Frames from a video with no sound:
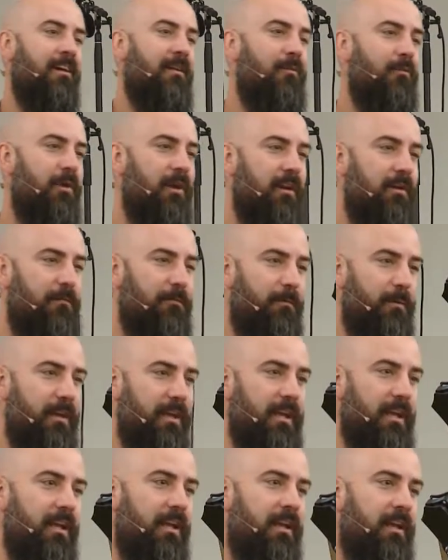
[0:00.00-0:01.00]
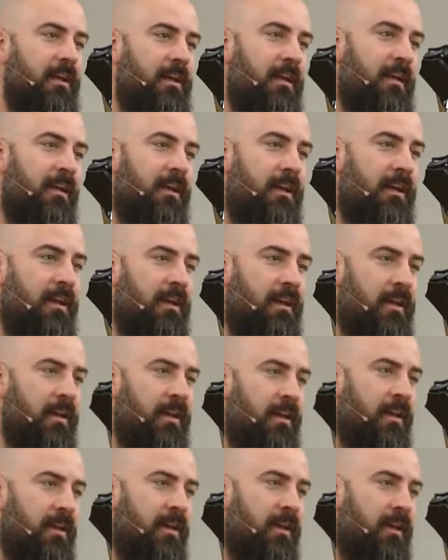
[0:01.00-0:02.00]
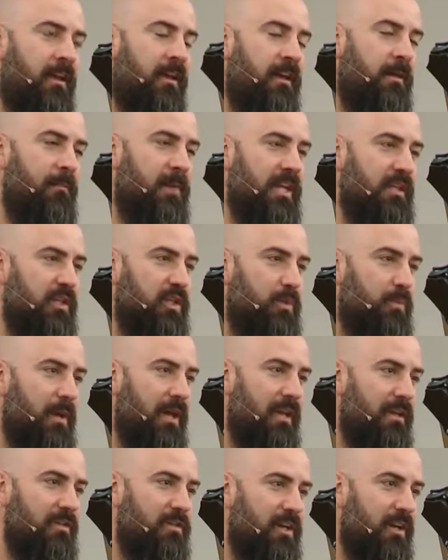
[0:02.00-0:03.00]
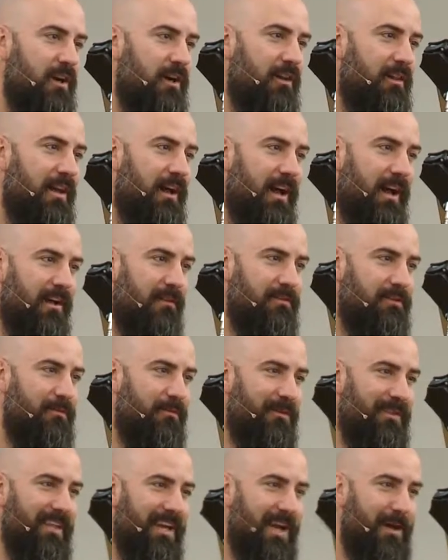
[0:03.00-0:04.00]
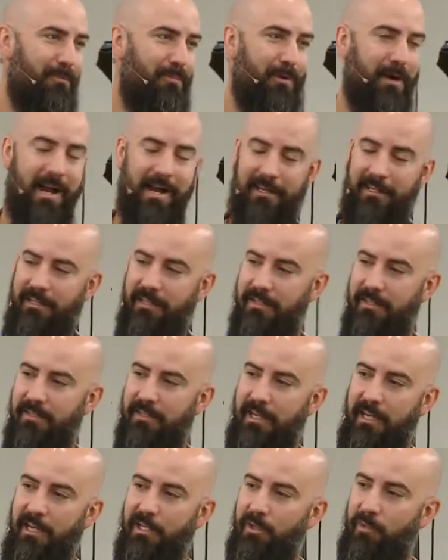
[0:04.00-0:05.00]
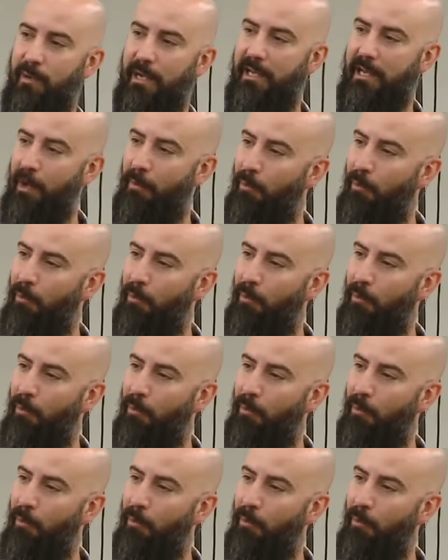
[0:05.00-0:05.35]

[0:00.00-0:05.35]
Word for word: What if we made the space in our lives for that practice each week?